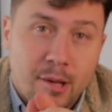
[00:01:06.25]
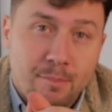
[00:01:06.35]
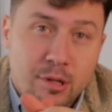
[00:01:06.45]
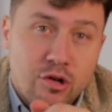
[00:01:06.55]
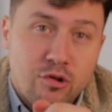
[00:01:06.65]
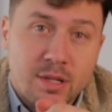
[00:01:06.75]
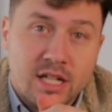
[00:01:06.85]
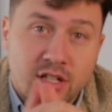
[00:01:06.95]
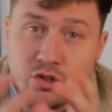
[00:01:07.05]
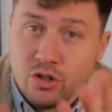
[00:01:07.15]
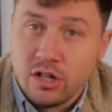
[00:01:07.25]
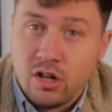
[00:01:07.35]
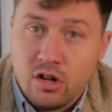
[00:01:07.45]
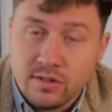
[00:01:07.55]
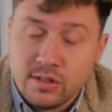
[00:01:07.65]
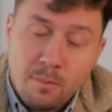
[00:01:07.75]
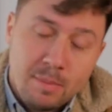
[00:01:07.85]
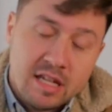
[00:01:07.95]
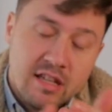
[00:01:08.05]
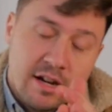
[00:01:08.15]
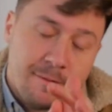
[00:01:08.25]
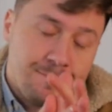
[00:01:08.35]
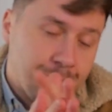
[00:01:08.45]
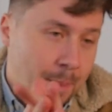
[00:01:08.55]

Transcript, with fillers: boo because you're going to also be there,